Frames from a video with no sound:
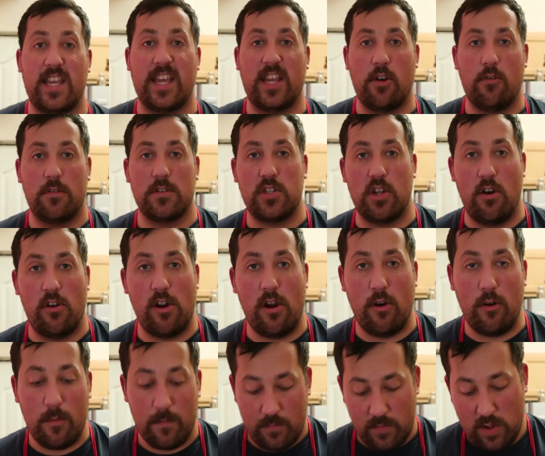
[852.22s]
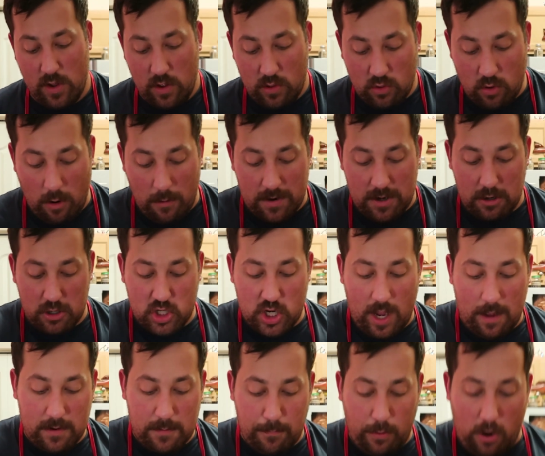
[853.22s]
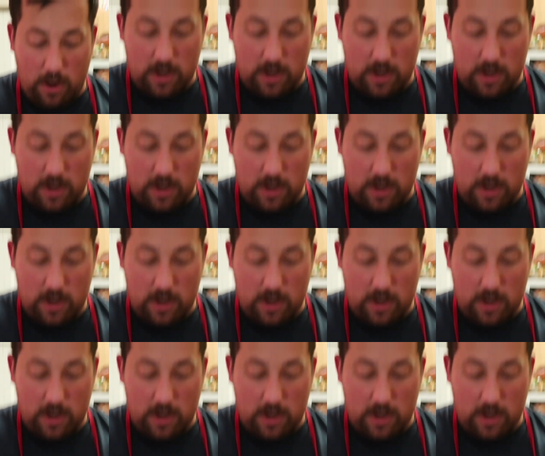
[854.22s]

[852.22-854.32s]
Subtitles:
Take your risotto, throw in your chopped